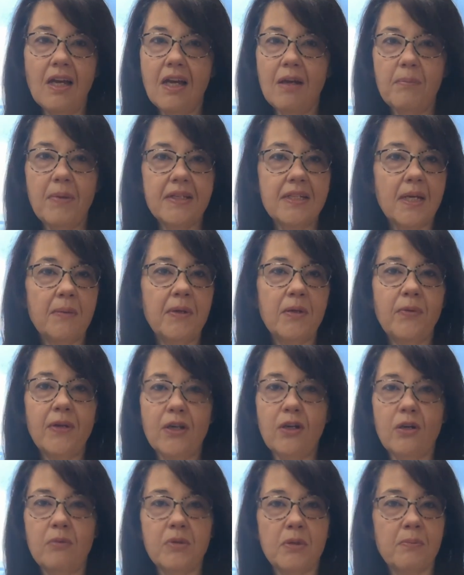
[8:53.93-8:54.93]
By the time he went
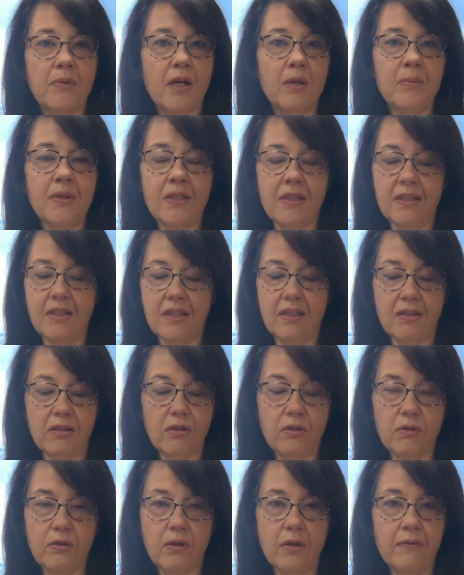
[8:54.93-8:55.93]
home to mama,
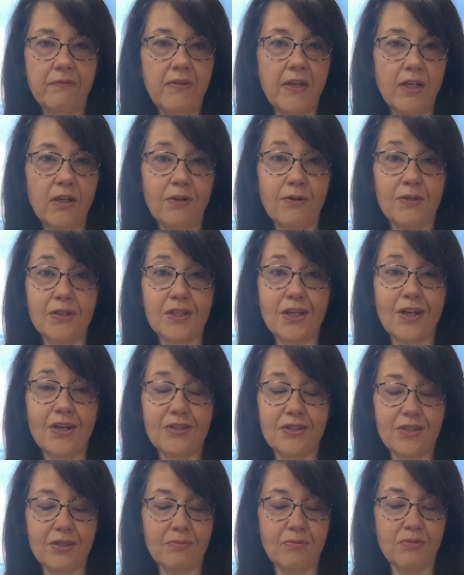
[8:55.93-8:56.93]
finger was
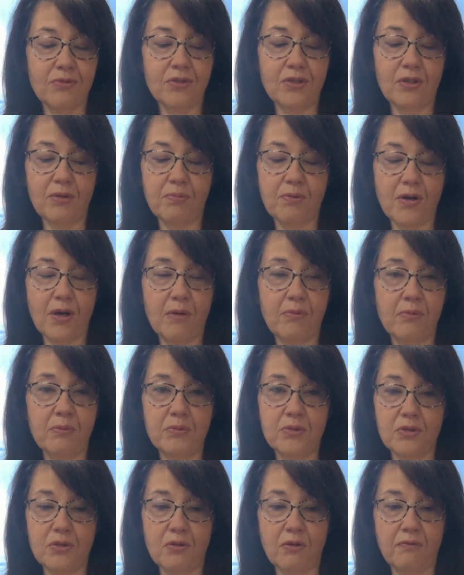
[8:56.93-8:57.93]
awesome, no
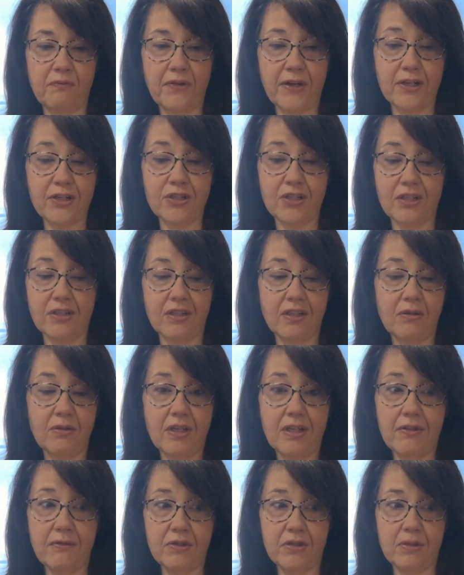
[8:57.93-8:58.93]
problems, no infection. It was